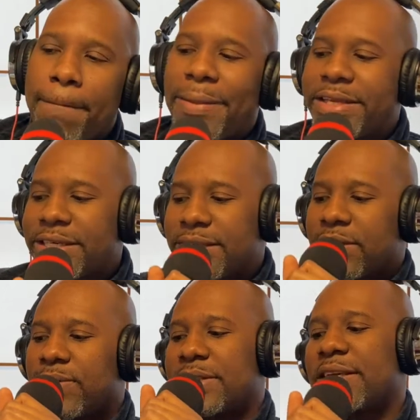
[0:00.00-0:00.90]
Basically,
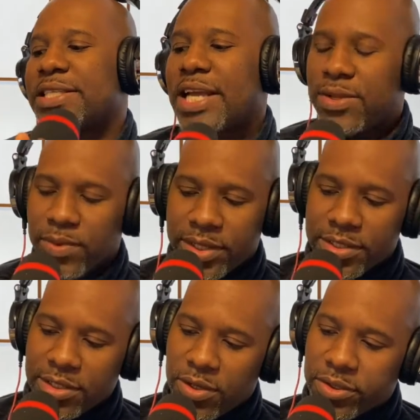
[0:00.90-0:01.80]
what they said
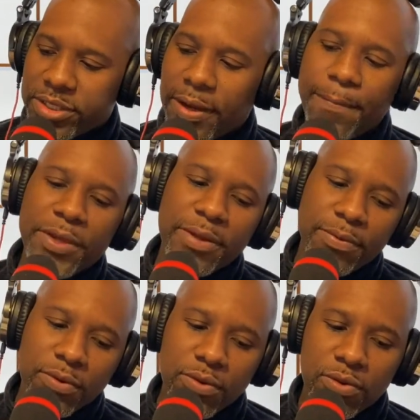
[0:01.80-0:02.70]
was, some
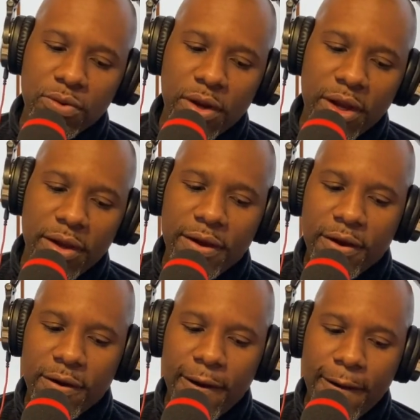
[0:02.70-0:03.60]
people who
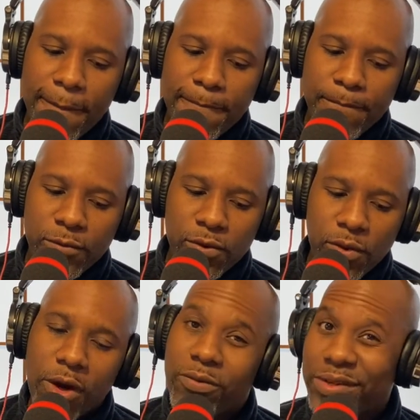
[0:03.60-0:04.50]

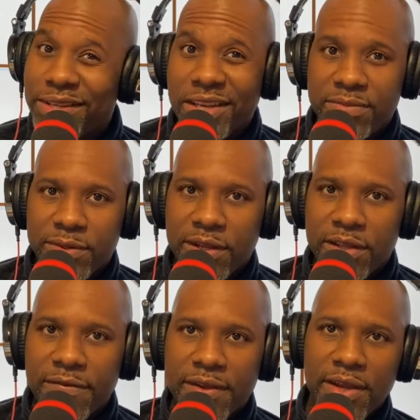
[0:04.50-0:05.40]
aren't really as
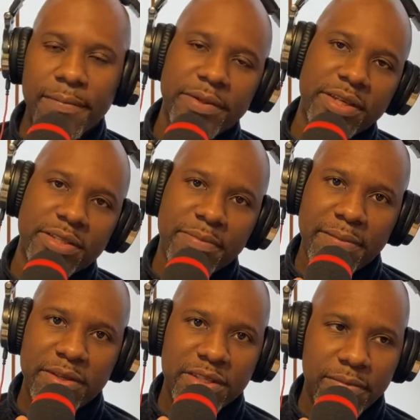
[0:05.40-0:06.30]
productive in companies,
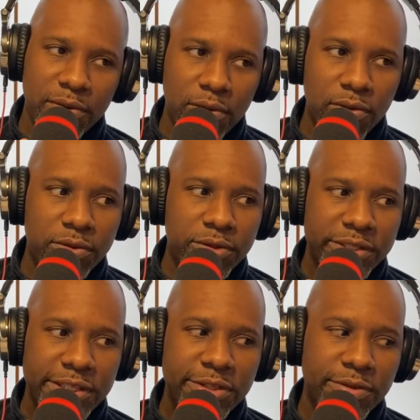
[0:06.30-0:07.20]
maybe some older,
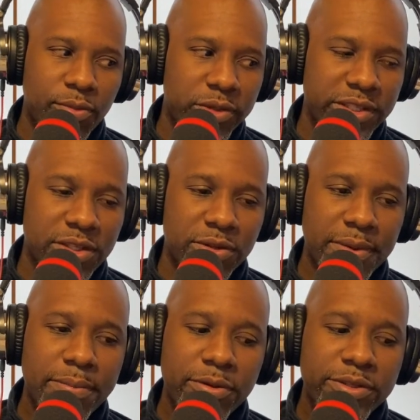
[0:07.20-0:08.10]
more senior
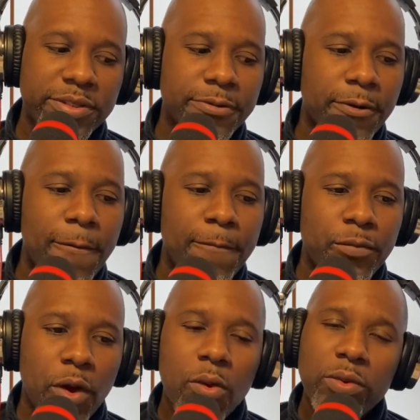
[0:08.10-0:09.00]
members,
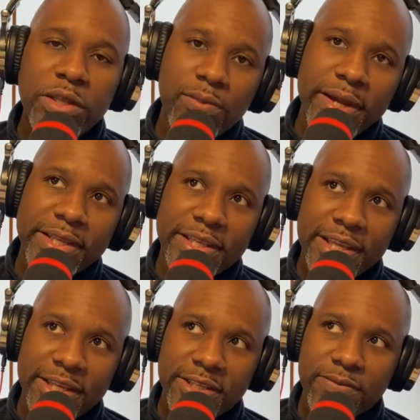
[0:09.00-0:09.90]
the only way that
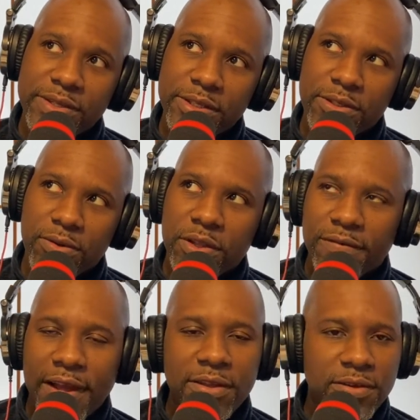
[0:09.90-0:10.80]
they really show their
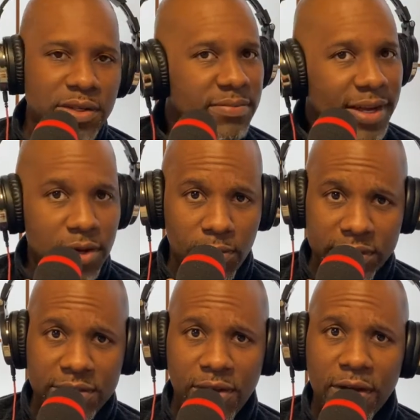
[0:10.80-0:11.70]
value is by
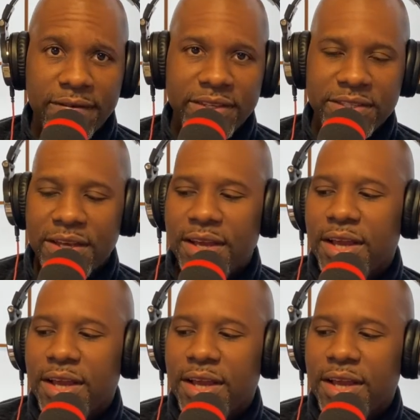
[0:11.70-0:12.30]
going to the office.